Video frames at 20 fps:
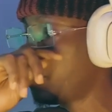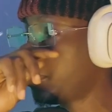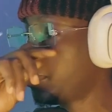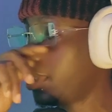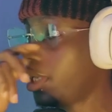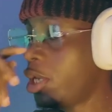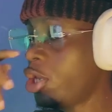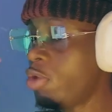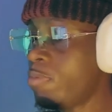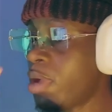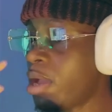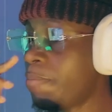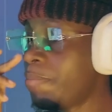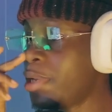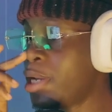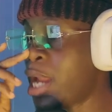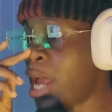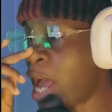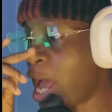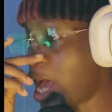A human being
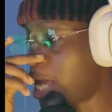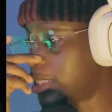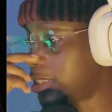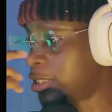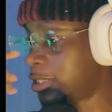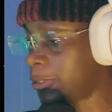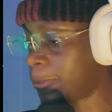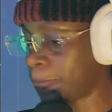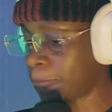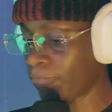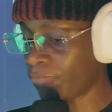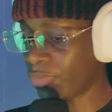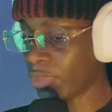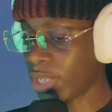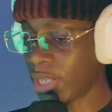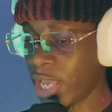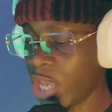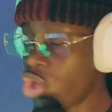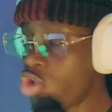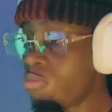has
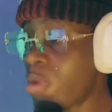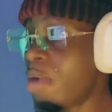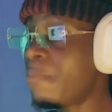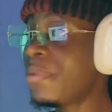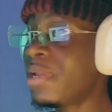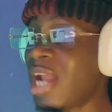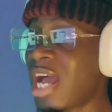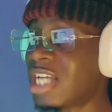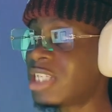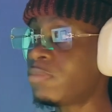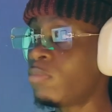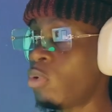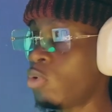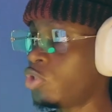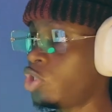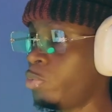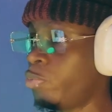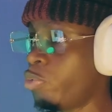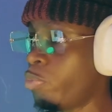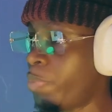
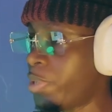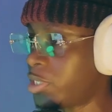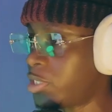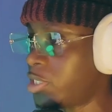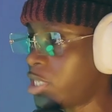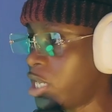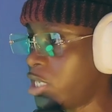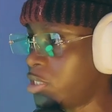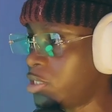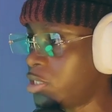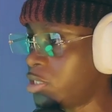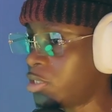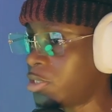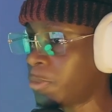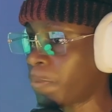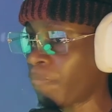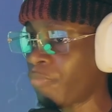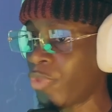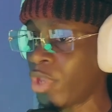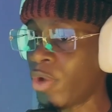multiple personalities,
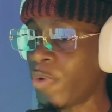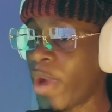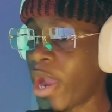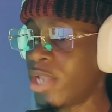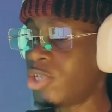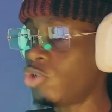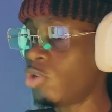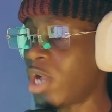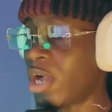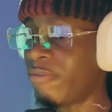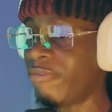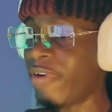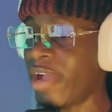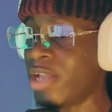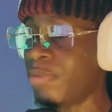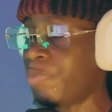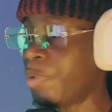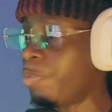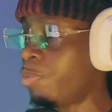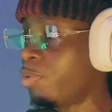right? You can
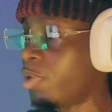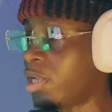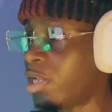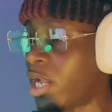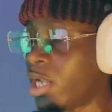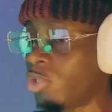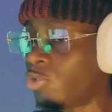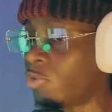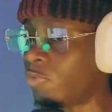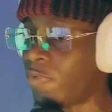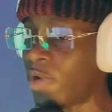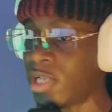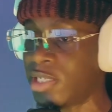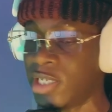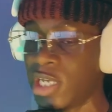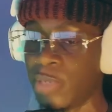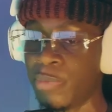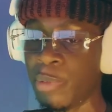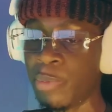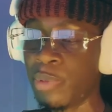find people that are
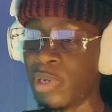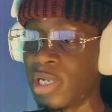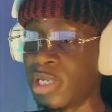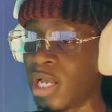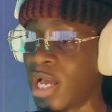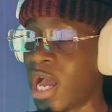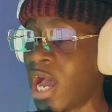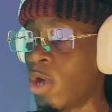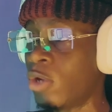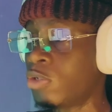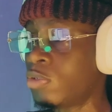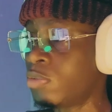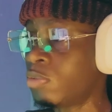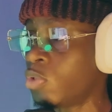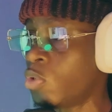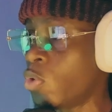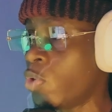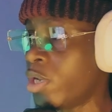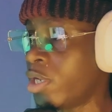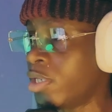introverted, people that are
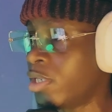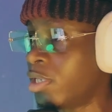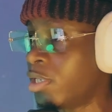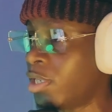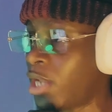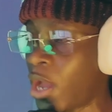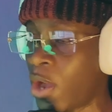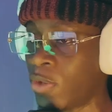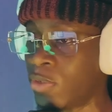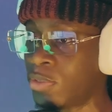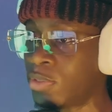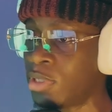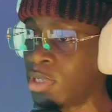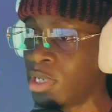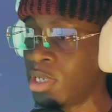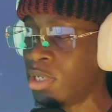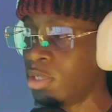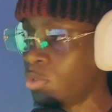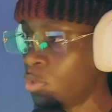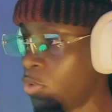outgoing, loud,
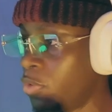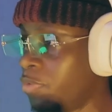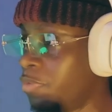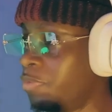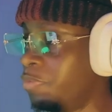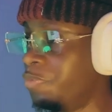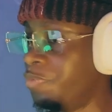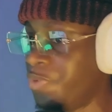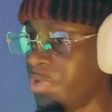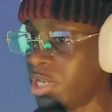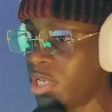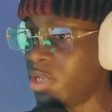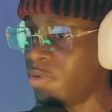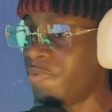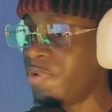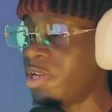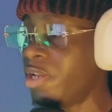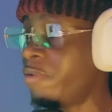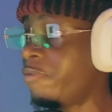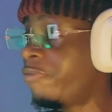really,
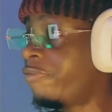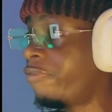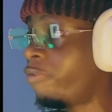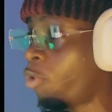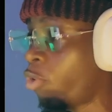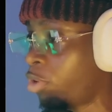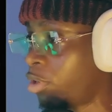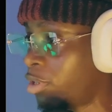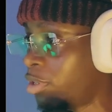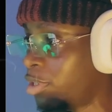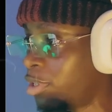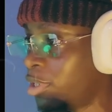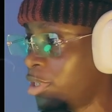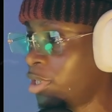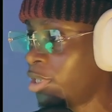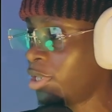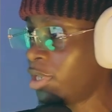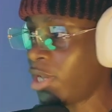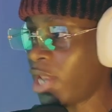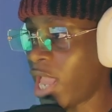really fun,
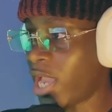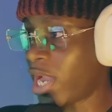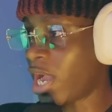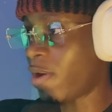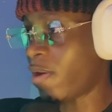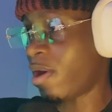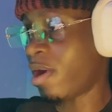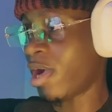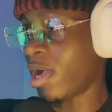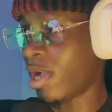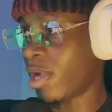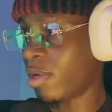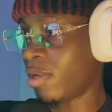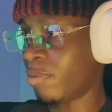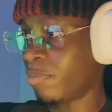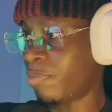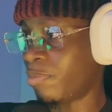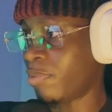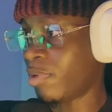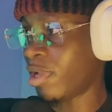like our
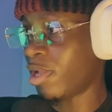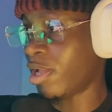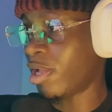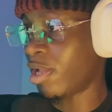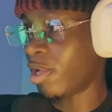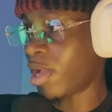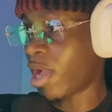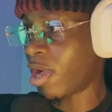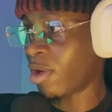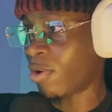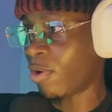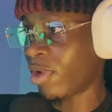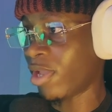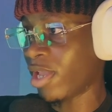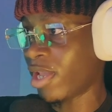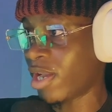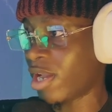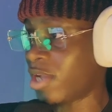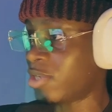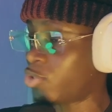anchor here
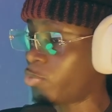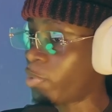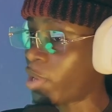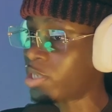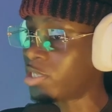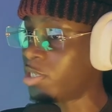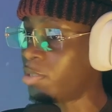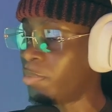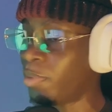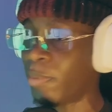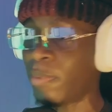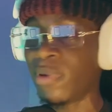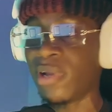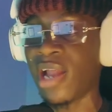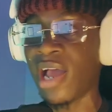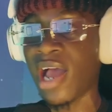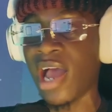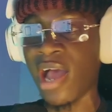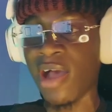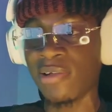now, Super Slim Bobo,
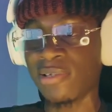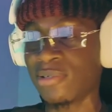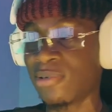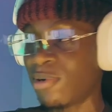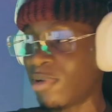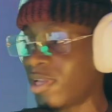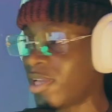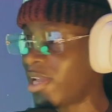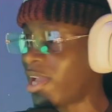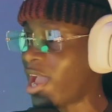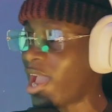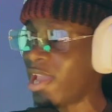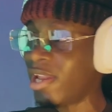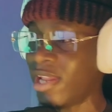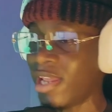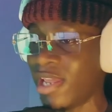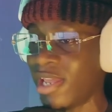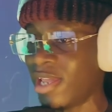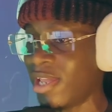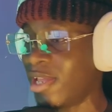now outgoing guy,
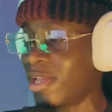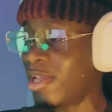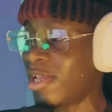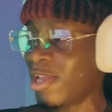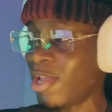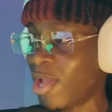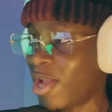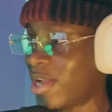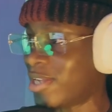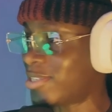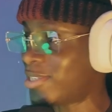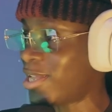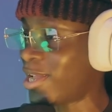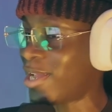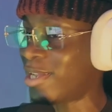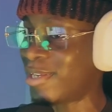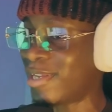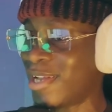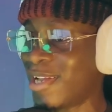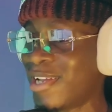they
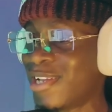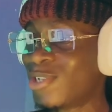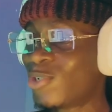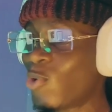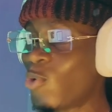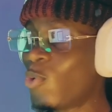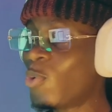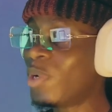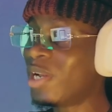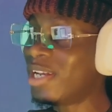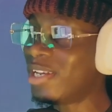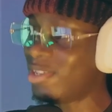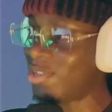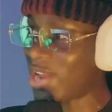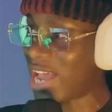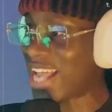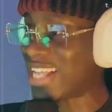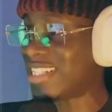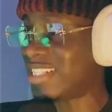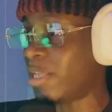understand. So
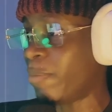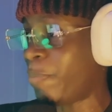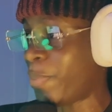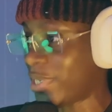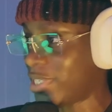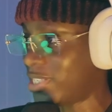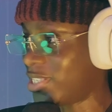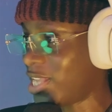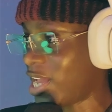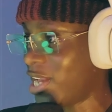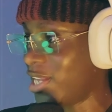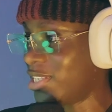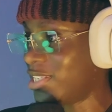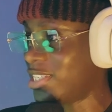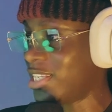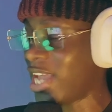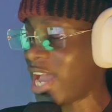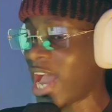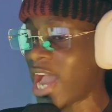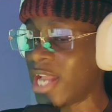that is a
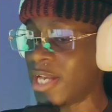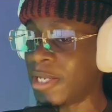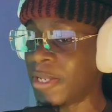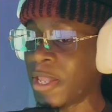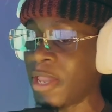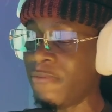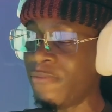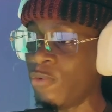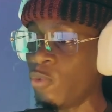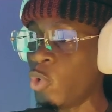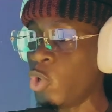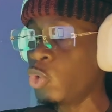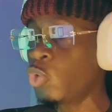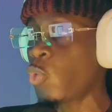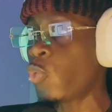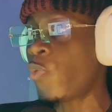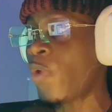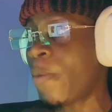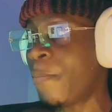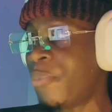personality, and if you want
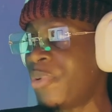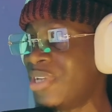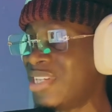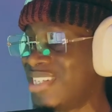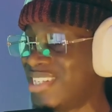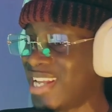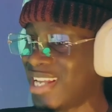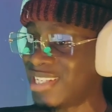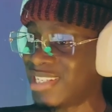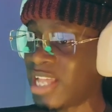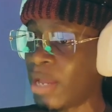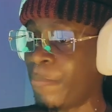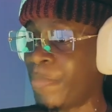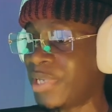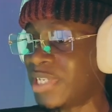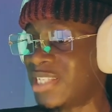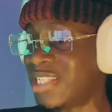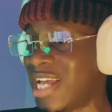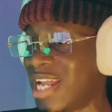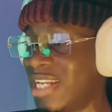to represent that
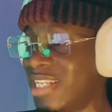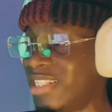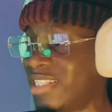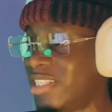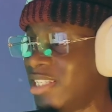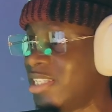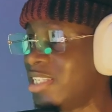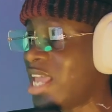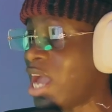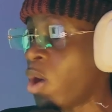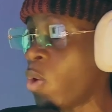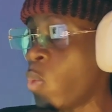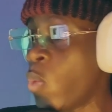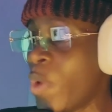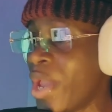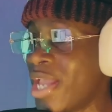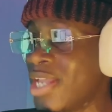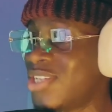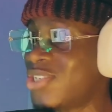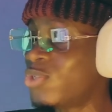personality, there are
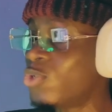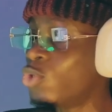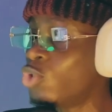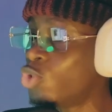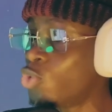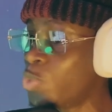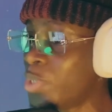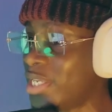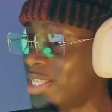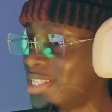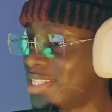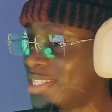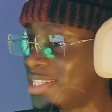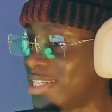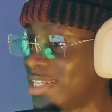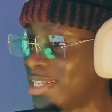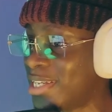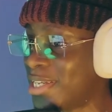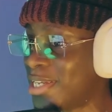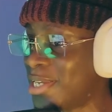ways to do it,
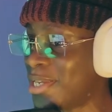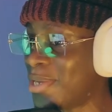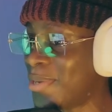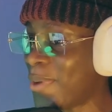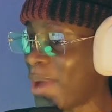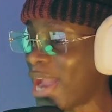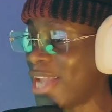right?